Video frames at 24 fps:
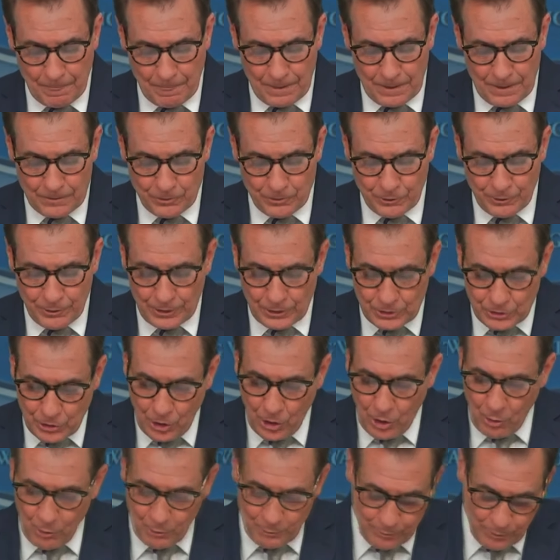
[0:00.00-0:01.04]
During his
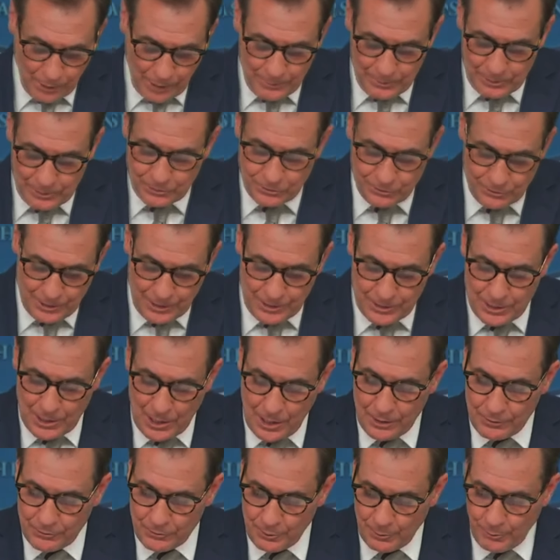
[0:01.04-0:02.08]
call with Prime Minister
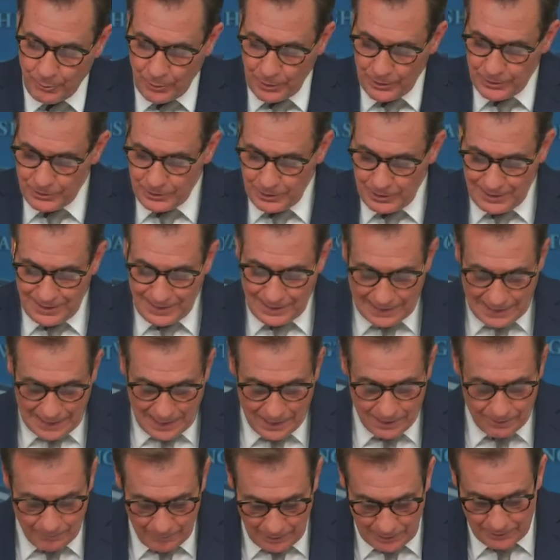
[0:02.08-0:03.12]
Netanyahu, the president
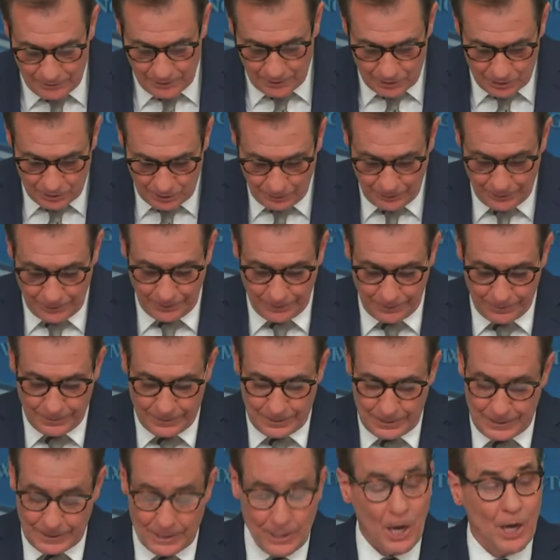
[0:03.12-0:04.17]
again made this clear.
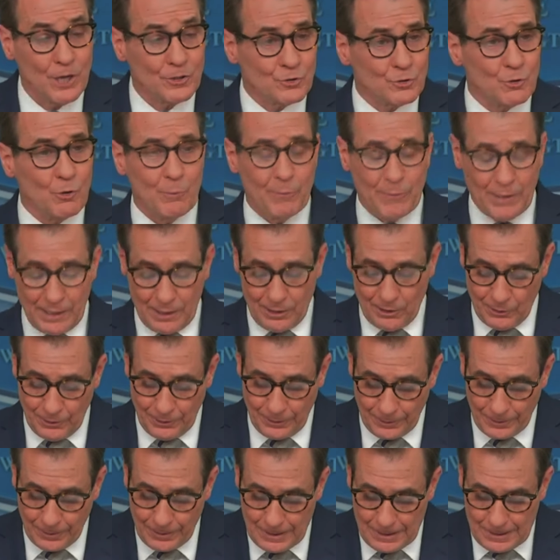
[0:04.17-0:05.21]
He also made
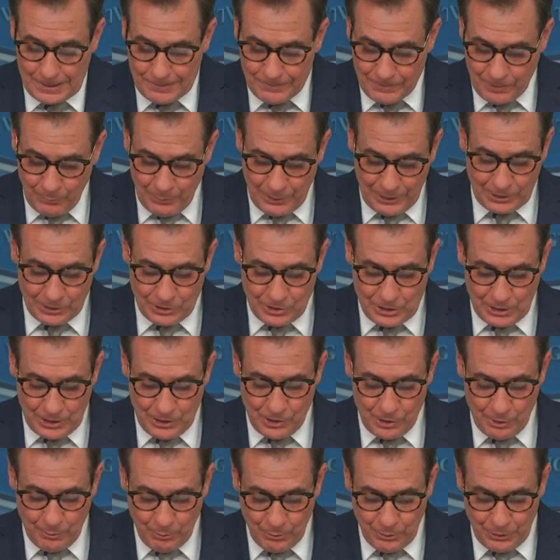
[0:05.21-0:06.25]
clear that we
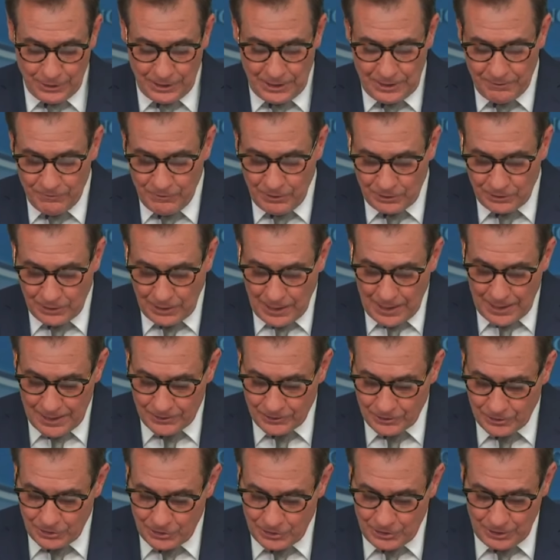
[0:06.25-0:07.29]
continue to believe that the
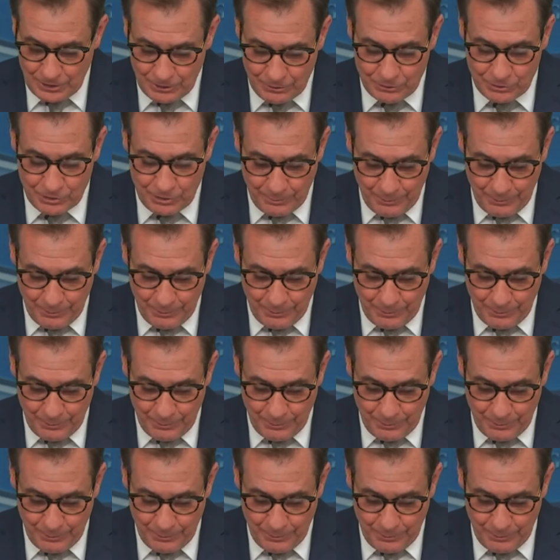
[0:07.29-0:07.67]
hostage deal is the